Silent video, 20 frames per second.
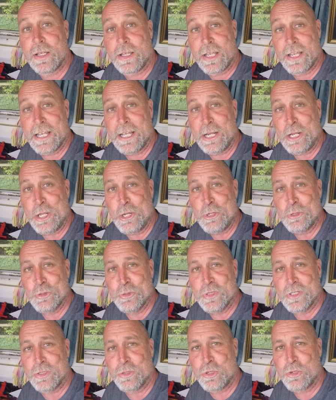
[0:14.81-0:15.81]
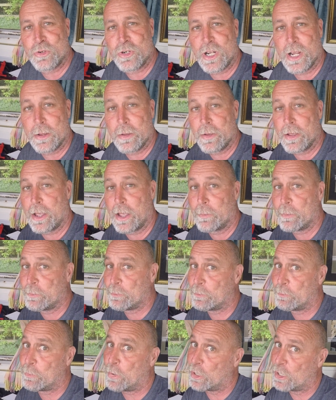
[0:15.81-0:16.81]
Hello. Alright,
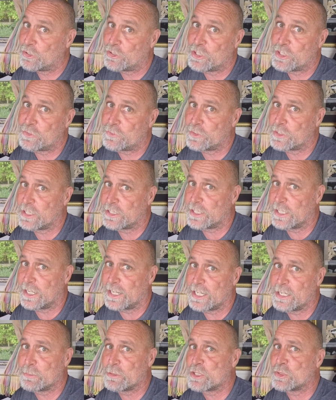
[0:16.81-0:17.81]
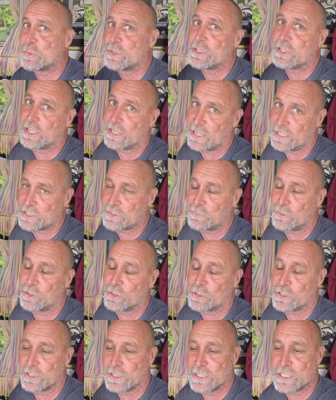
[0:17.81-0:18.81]
apologies for the delay between the last
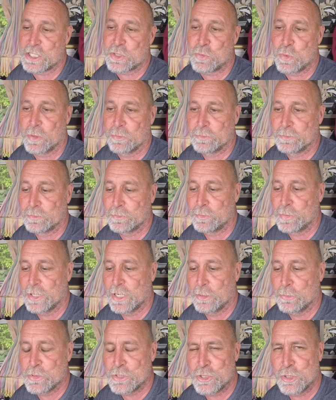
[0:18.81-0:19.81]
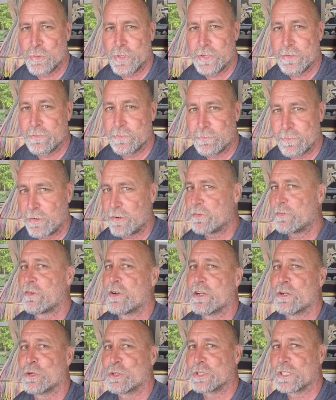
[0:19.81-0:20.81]
vlog and this one, but I was doing
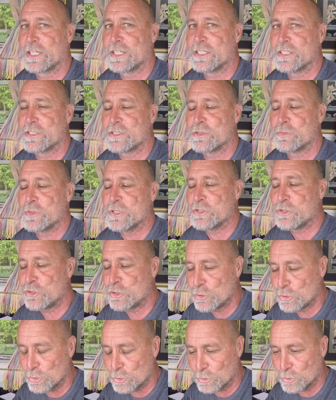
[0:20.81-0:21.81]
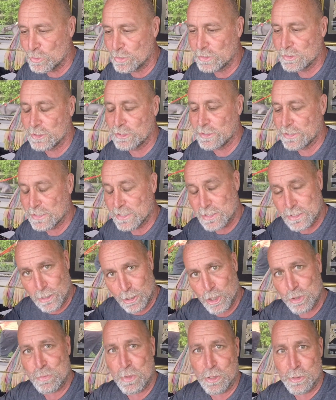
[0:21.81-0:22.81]
very long days to be sure that this
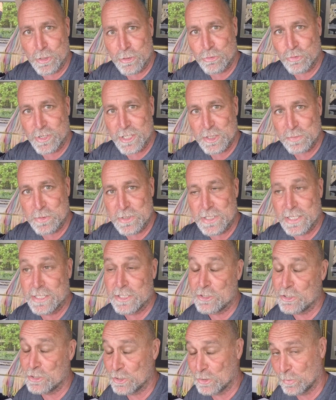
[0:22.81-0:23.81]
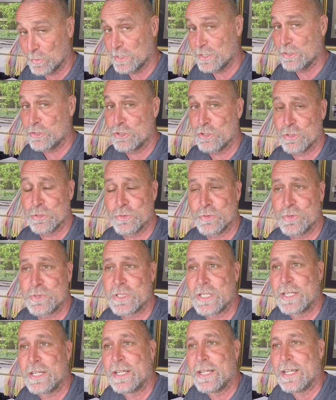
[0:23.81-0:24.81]
slow mode of transportation that we choose
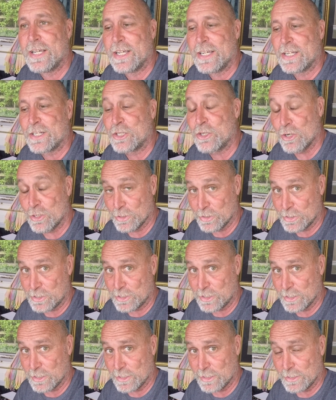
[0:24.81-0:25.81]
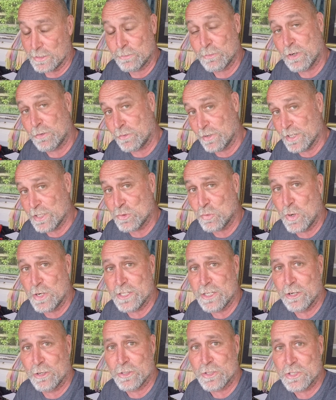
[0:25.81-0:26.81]
got us to my friend's
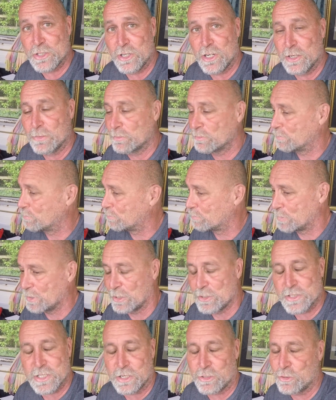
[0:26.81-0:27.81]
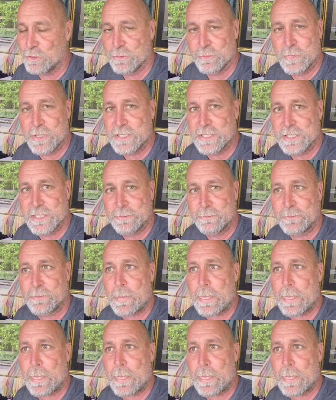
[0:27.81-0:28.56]
wedding on time, because I couldn't miss it.